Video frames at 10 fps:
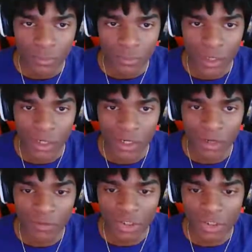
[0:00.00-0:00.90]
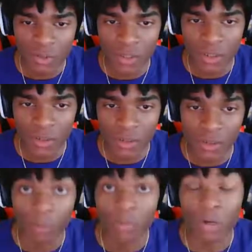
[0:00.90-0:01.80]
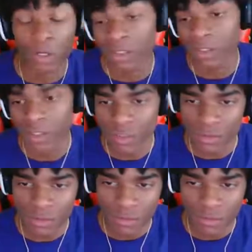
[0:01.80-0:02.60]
They can have this year, man. LeBron get next.